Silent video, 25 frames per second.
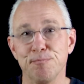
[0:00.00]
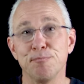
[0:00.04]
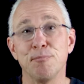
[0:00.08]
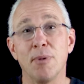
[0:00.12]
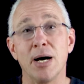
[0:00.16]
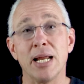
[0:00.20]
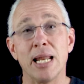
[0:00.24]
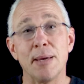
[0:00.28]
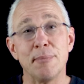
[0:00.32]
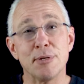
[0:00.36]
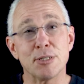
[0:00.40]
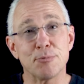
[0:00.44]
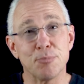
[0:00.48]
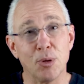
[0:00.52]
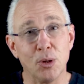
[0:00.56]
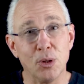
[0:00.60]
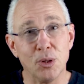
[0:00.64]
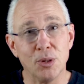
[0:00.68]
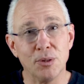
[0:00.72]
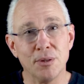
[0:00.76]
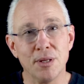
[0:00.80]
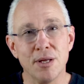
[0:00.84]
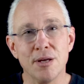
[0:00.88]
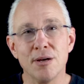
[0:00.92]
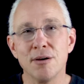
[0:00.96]
My name is
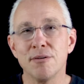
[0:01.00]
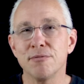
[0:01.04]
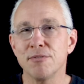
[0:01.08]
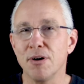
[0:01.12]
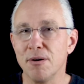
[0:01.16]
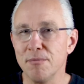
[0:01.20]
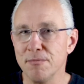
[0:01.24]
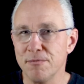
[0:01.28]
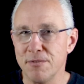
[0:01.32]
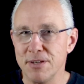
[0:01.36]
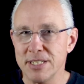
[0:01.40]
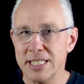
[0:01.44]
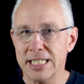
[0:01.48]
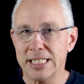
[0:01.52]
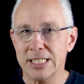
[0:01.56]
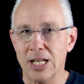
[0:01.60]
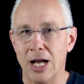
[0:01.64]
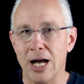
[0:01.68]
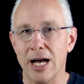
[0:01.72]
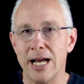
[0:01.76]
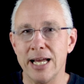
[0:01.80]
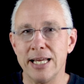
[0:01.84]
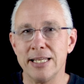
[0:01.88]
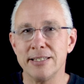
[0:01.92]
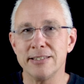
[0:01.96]
Paul from Physics
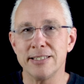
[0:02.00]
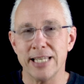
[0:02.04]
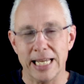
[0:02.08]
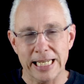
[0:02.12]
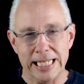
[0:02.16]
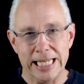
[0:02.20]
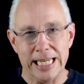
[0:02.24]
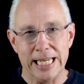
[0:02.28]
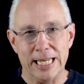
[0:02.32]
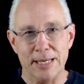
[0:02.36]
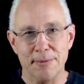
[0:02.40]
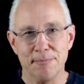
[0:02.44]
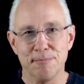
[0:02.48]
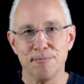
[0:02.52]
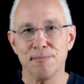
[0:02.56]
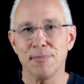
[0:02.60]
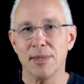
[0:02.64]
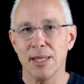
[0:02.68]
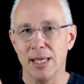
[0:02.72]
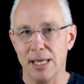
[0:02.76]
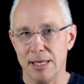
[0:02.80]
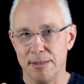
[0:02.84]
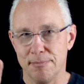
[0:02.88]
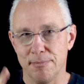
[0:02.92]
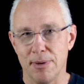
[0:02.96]
High. Take care
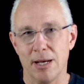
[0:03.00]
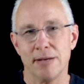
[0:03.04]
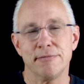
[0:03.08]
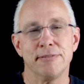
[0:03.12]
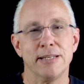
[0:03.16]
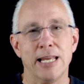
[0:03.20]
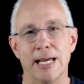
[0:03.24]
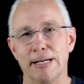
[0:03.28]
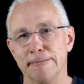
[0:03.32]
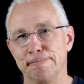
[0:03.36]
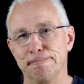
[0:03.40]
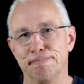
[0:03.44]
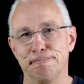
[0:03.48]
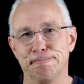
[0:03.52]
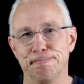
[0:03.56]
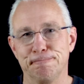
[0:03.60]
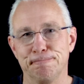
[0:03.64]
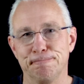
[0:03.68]
and bye for now.